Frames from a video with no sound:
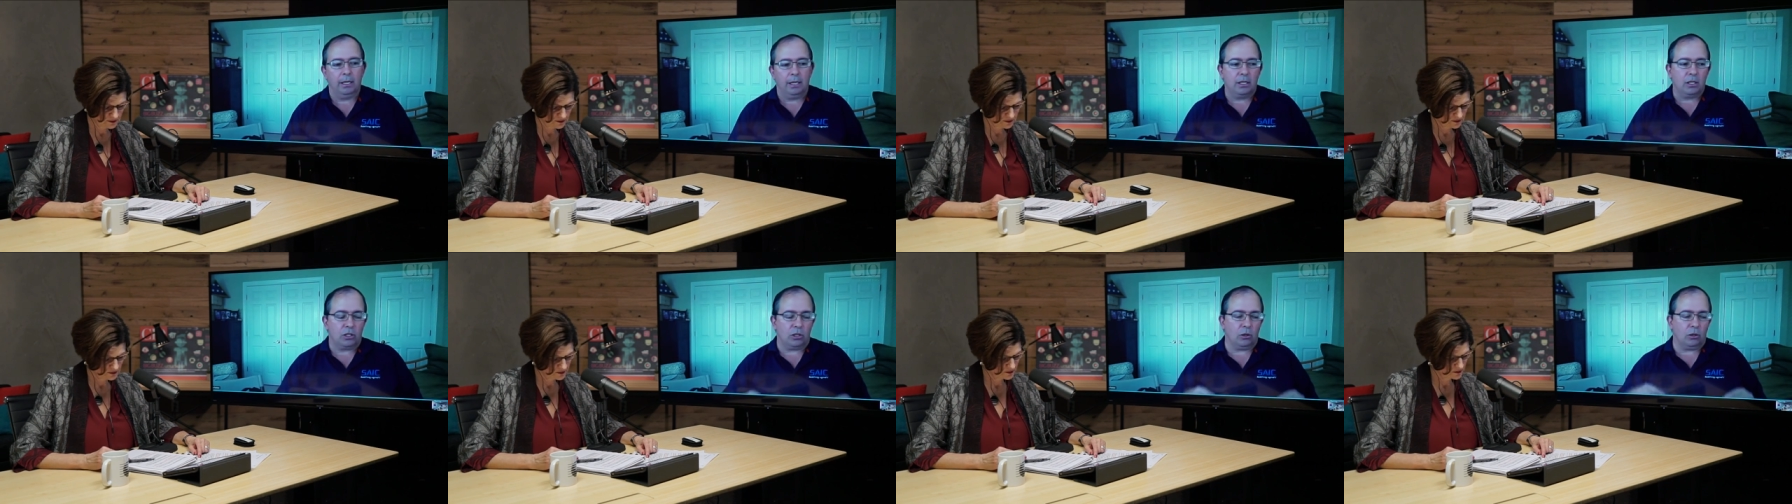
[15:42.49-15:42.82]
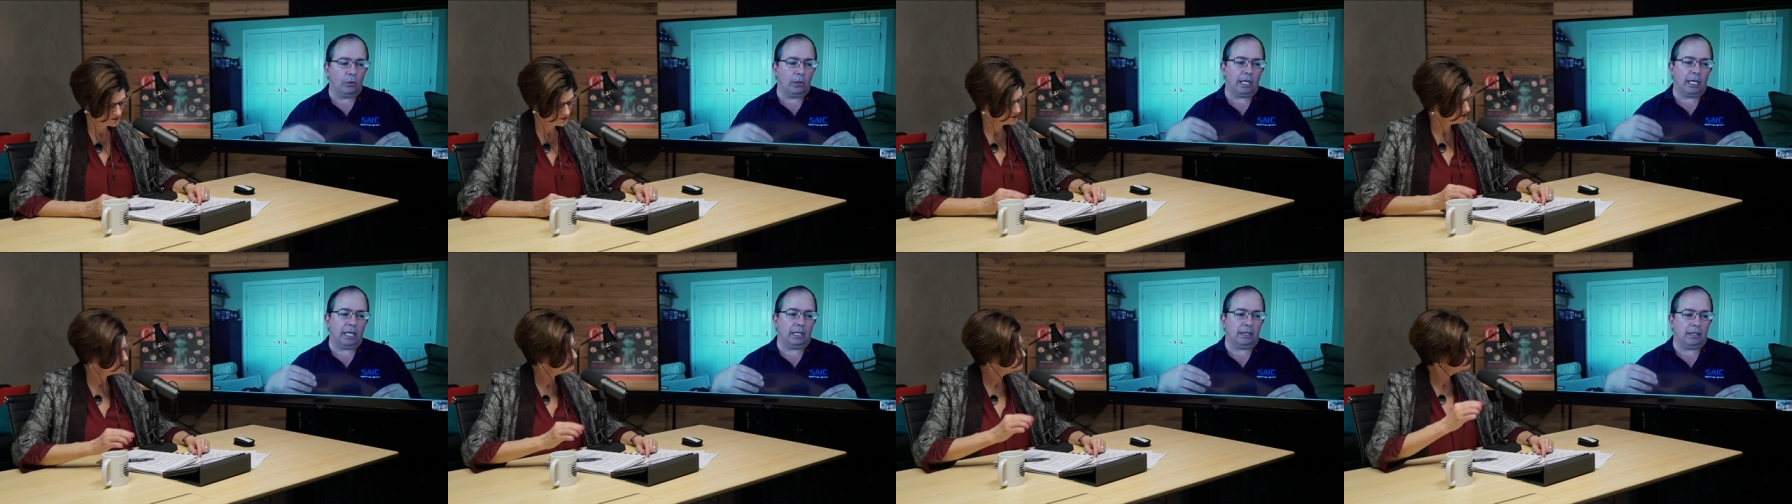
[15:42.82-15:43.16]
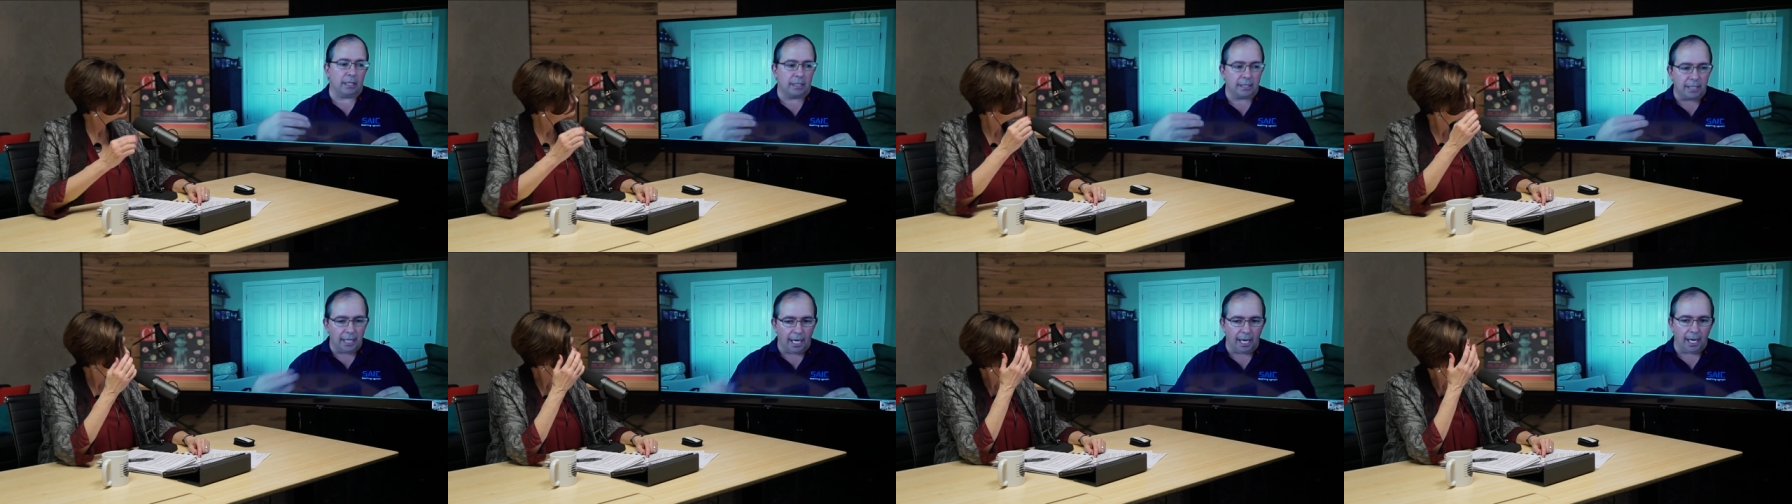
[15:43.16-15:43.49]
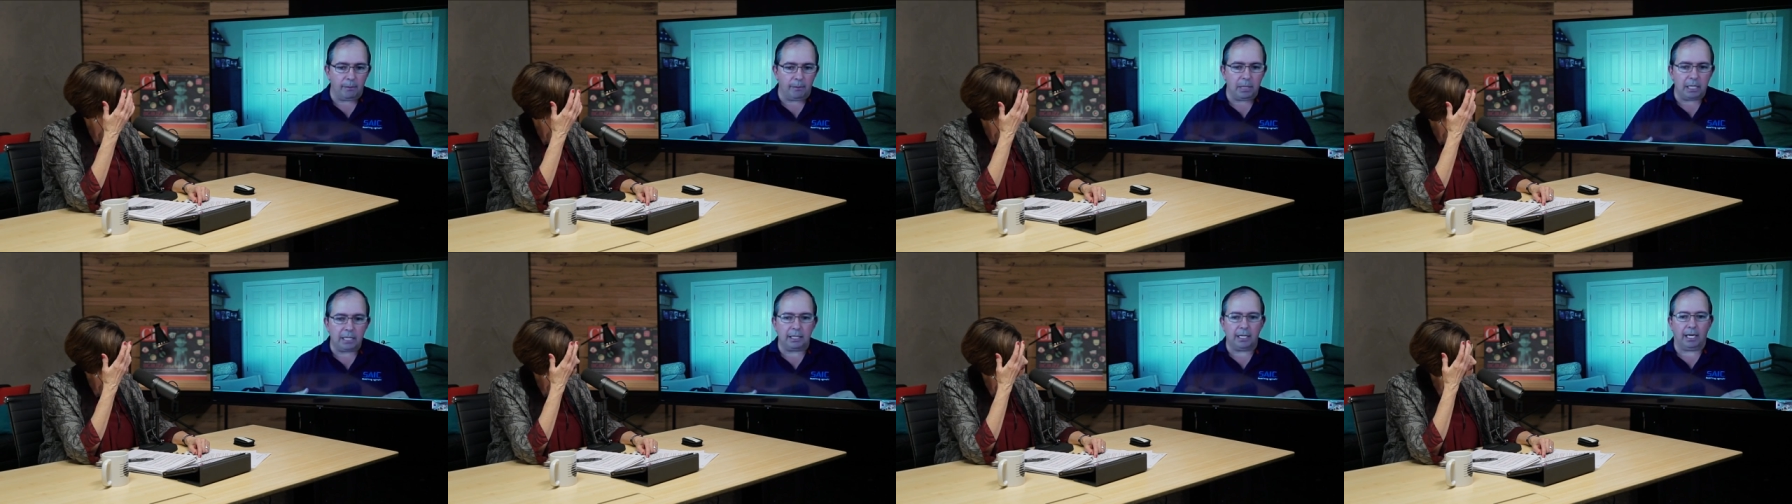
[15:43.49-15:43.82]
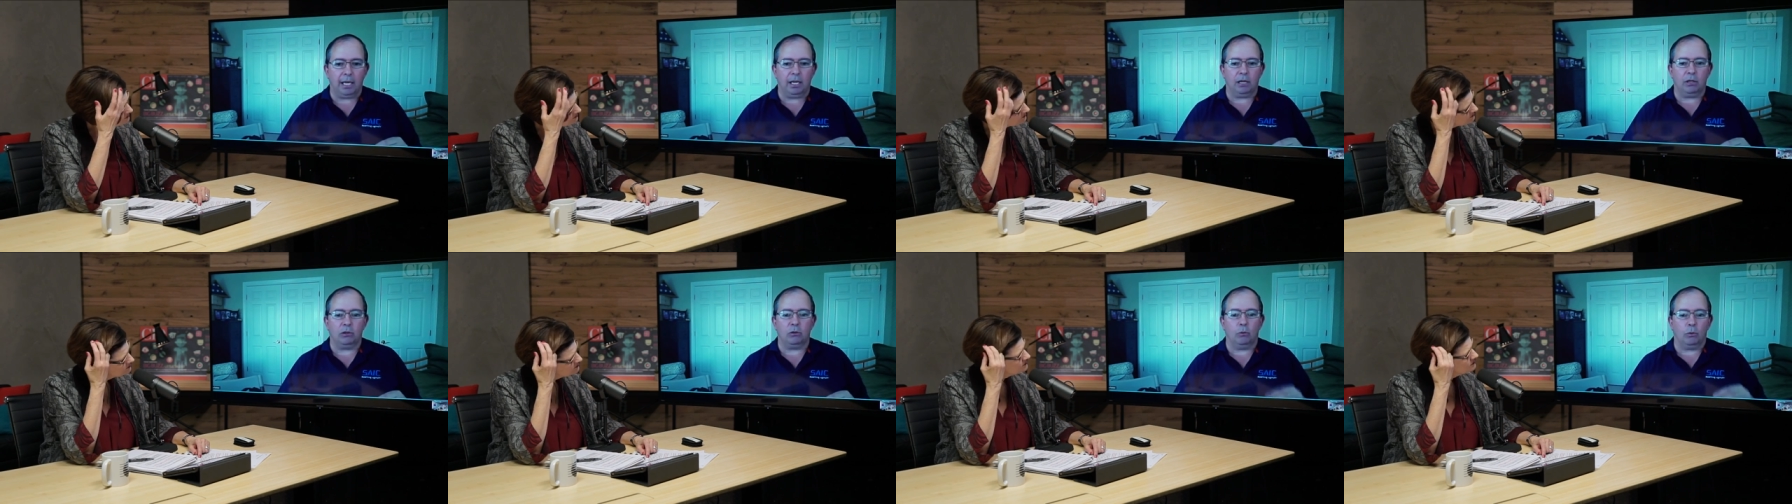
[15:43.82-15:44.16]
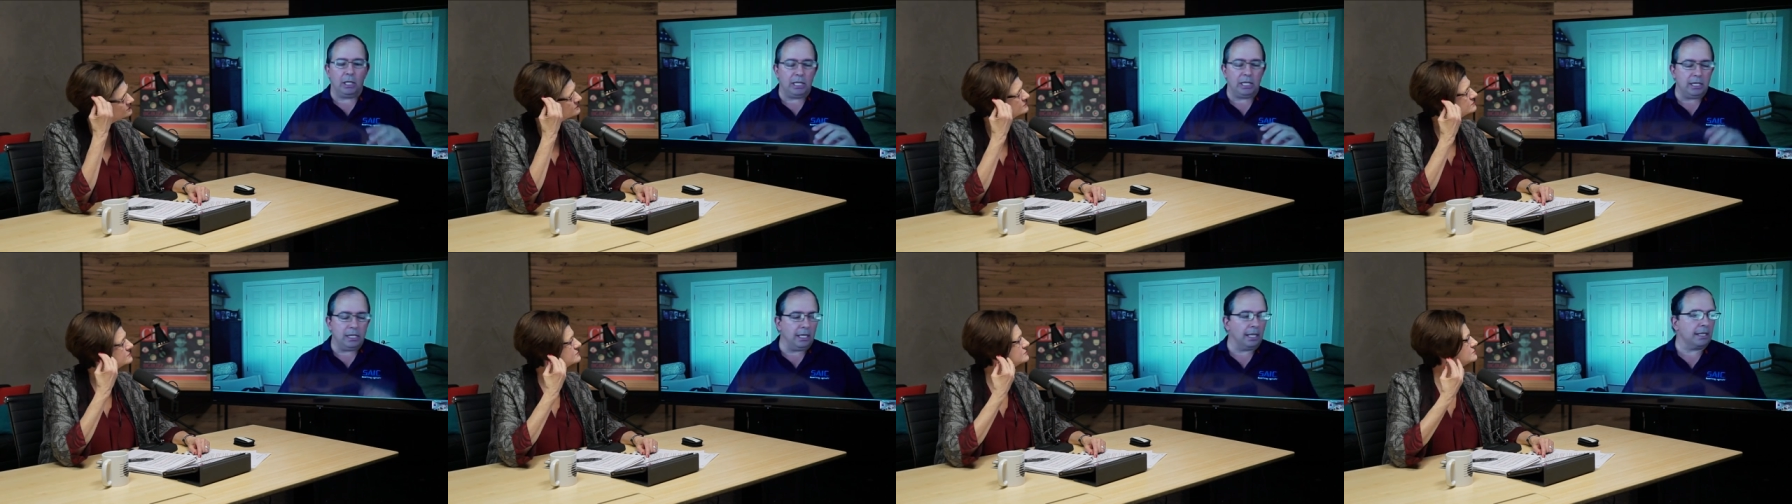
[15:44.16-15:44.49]
so we'll get the timing down,
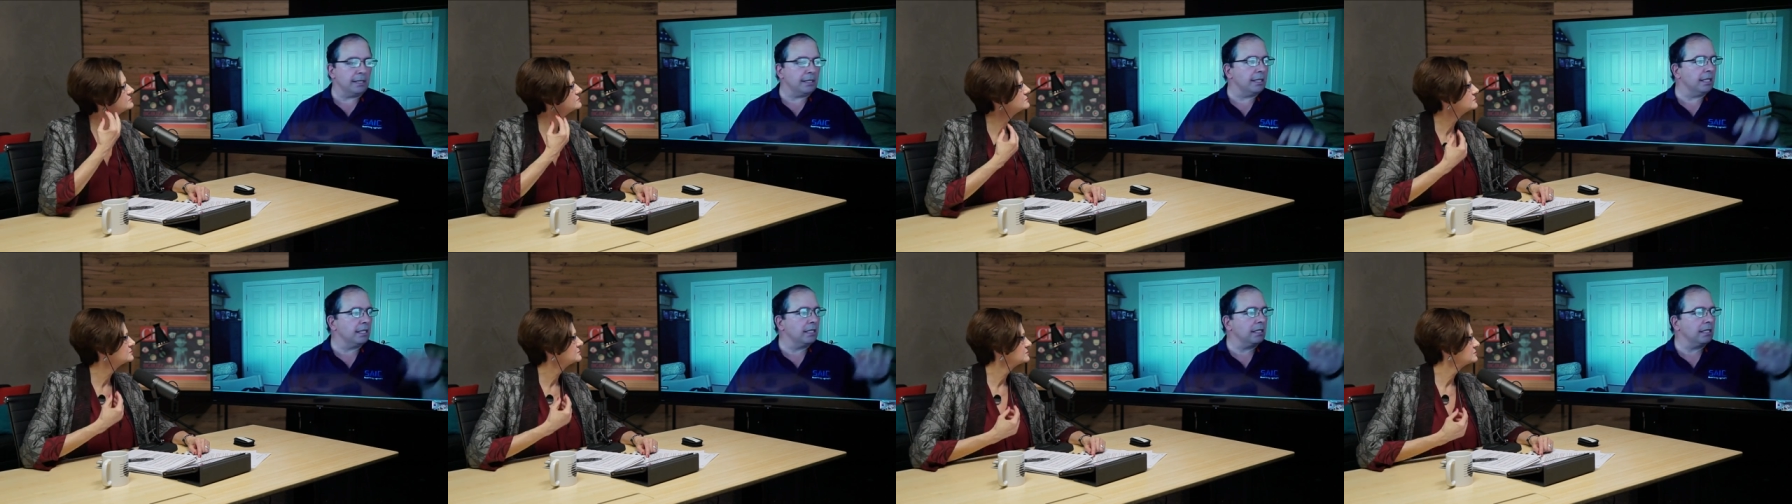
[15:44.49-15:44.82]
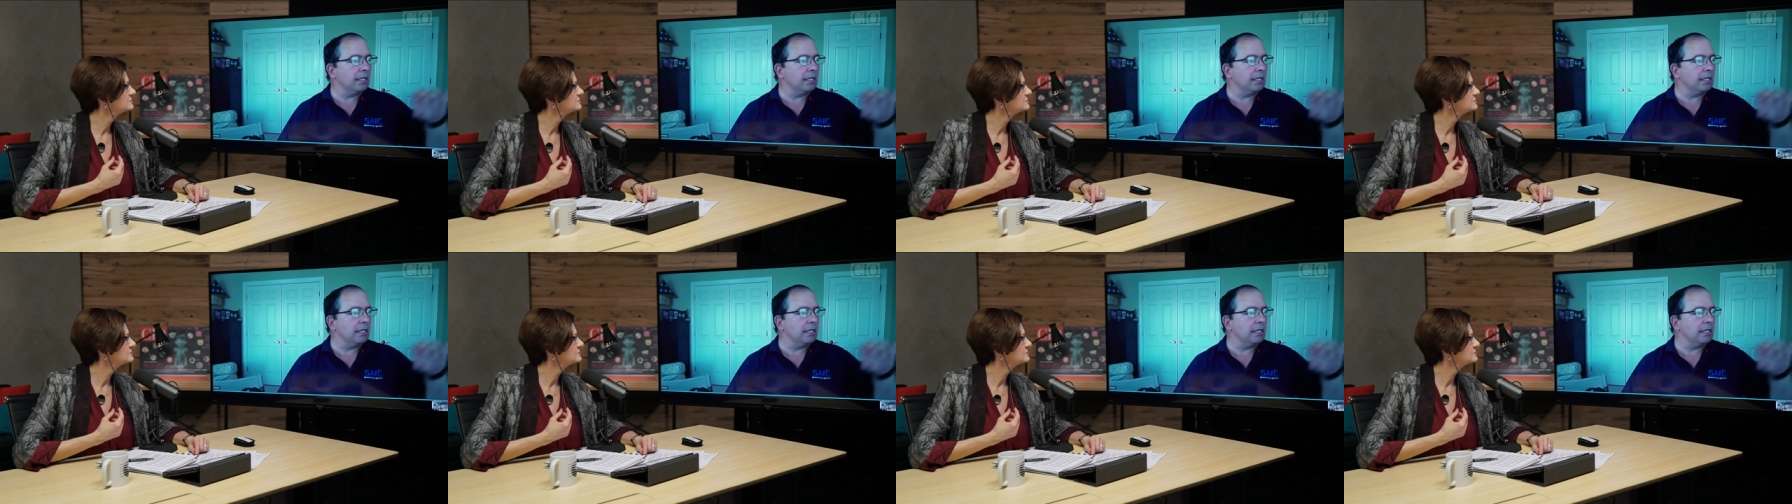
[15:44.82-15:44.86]
when that system